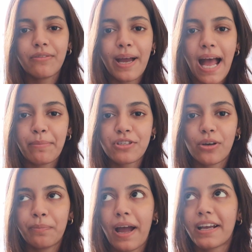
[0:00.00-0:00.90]
received my
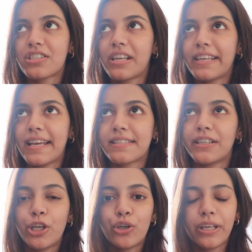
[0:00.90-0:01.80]
Amazon package like
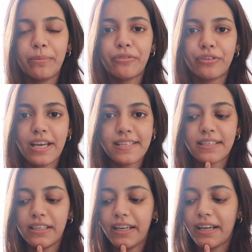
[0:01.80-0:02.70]
yesterday or day before
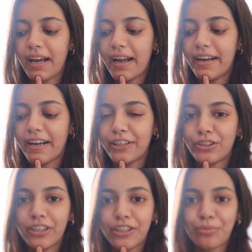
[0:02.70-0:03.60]
yesterday, and I
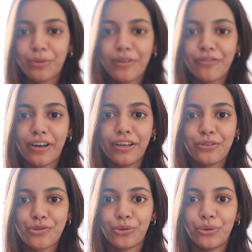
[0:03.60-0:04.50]
thought it would be
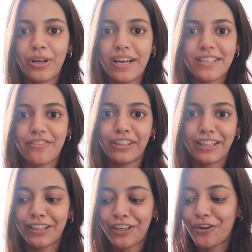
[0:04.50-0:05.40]
fun to show you guys
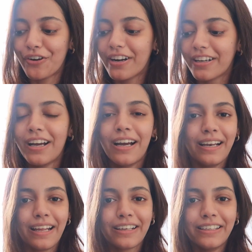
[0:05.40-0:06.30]
everything that I got,
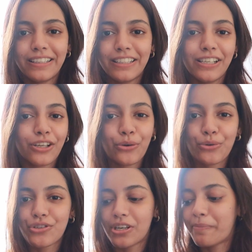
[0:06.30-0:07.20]
like a little
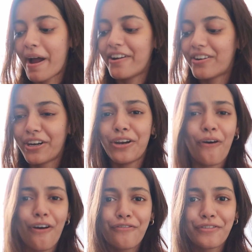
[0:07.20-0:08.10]
grocery pantry
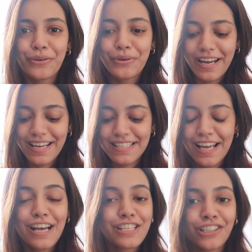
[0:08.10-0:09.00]
haul for you
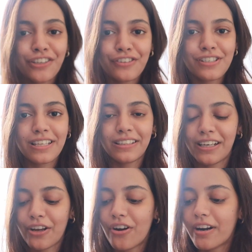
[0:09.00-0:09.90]
guys. So the first thing
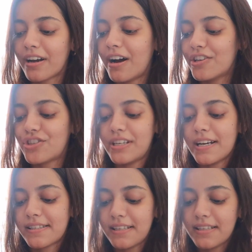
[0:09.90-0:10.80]
that I got are
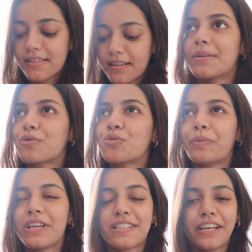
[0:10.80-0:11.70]
chia seeds. I'm
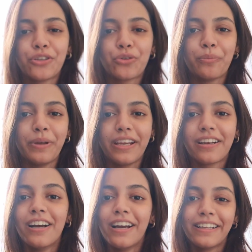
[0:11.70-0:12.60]
super excited to
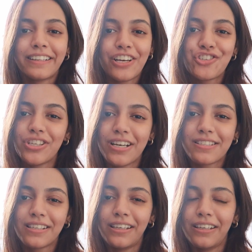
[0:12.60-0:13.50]
make that
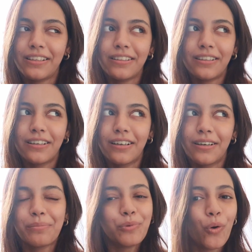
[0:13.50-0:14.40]
chia seed
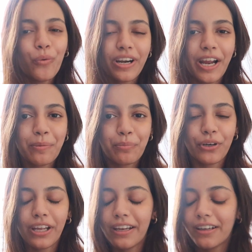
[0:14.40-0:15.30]
overnight
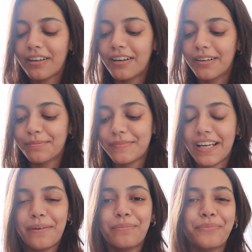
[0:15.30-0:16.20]
pudding.
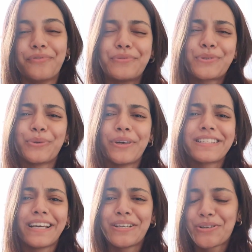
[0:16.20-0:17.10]
Yeah, I'm so
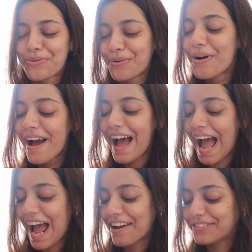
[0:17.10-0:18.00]
excited to
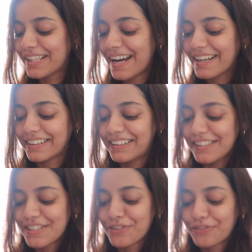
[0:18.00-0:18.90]
have that.
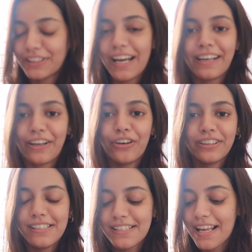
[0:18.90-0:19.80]
So for that I
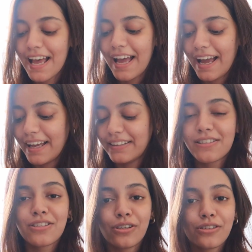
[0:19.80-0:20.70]
got this, and
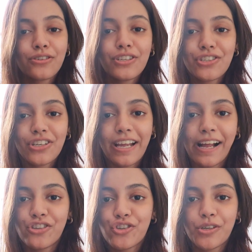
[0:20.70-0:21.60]
this is also rich in
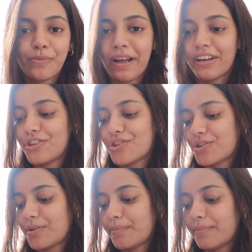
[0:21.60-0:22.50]
calcium,
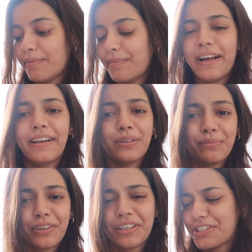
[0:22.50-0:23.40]
magnesium,
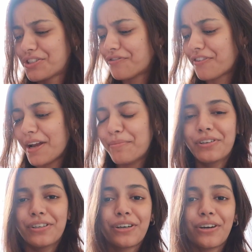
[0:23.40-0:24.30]
and rich in
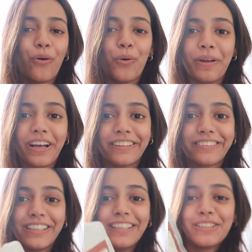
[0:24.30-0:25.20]
fiber,
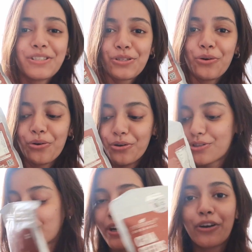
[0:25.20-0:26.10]
omega-3, so
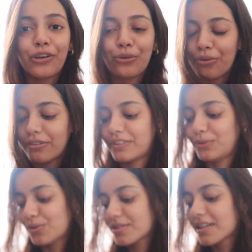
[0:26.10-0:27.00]
good. So I got 2
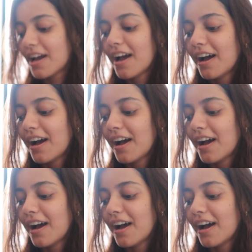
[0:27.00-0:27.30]
of those.